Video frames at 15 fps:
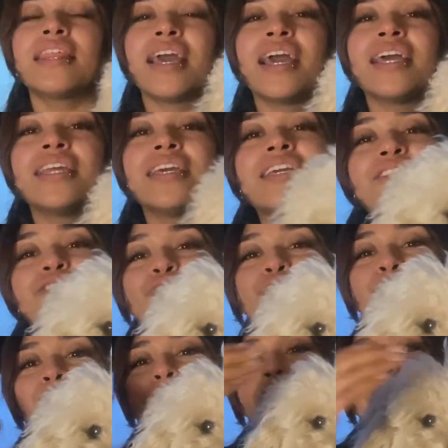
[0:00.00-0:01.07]
and he
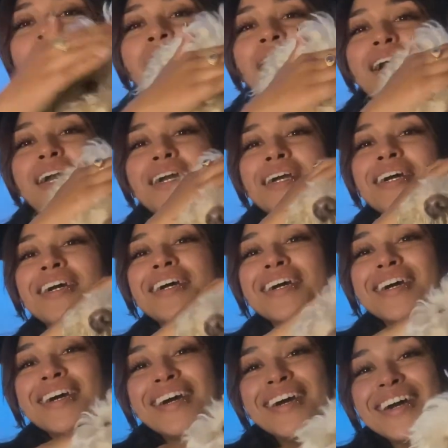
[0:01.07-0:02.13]
should be back
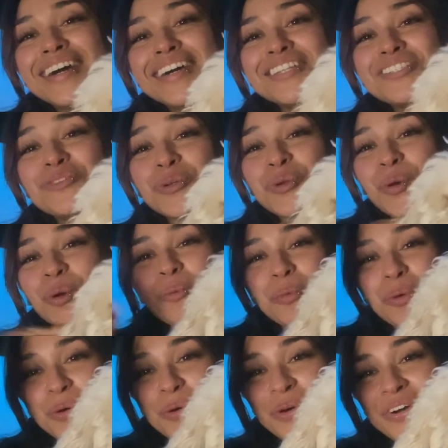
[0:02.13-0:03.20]
to
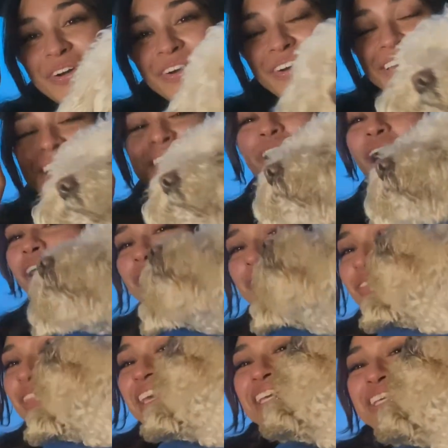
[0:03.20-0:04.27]
normal. I
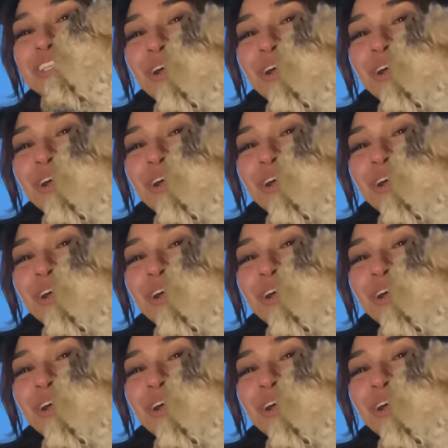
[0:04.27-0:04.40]
feel like he's